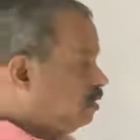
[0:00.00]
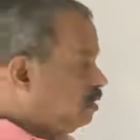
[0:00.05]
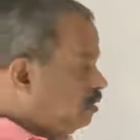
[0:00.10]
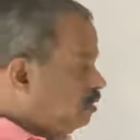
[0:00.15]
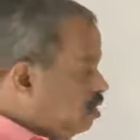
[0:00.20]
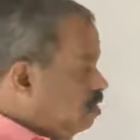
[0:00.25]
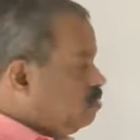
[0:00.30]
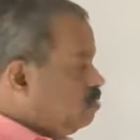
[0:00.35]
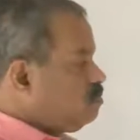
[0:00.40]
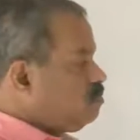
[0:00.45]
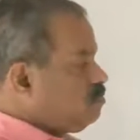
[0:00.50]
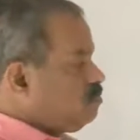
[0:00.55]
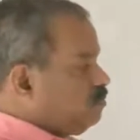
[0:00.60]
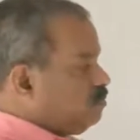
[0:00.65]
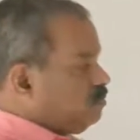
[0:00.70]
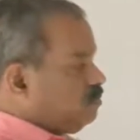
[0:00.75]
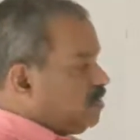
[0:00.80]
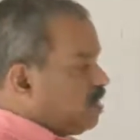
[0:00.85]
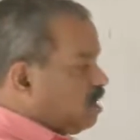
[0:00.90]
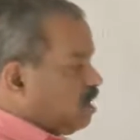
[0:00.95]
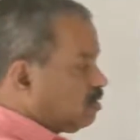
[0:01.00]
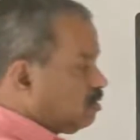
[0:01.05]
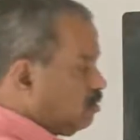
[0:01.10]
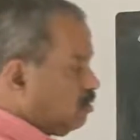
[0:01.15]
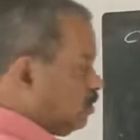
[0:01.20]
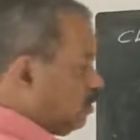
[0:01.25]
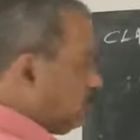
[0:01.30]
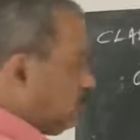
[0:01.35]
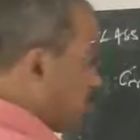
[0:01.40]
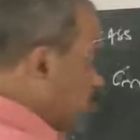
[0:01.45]
Now we are
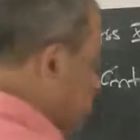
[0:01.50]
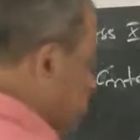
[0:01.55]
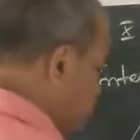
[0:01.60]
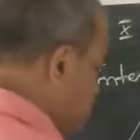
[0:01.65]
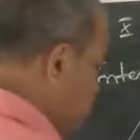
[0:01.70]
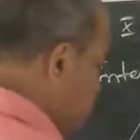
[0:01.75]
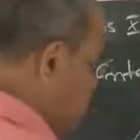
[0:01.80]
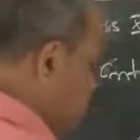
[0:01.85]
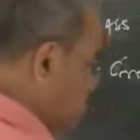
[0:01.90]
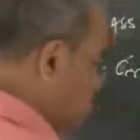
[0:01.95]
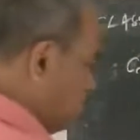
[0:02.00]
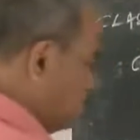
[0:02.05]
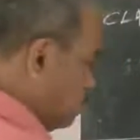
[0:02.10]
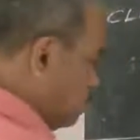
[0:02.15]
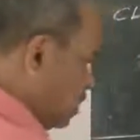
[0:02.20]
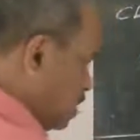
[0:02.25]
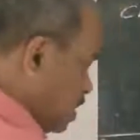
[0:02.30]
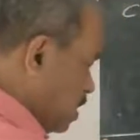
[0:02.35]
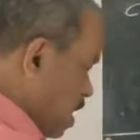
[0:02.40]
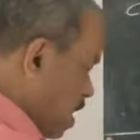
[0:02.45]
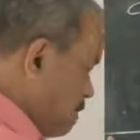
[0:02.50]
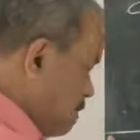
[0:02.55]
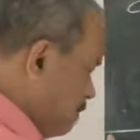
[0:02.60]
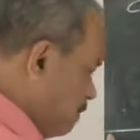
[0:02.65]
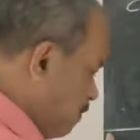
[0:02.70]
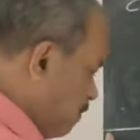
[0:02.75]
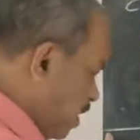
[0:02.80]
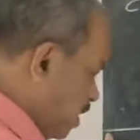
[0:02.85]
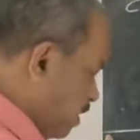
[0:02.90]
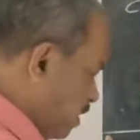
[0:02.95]
going to
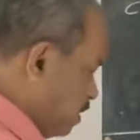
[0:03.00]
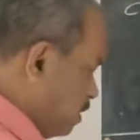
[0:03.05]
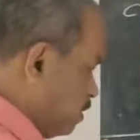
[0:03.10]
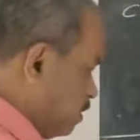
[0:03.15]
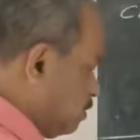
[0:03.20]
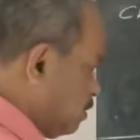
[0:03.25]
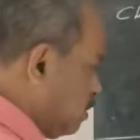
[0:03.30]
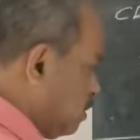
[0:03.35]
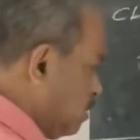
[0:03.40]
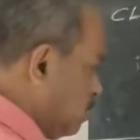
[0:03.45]
compare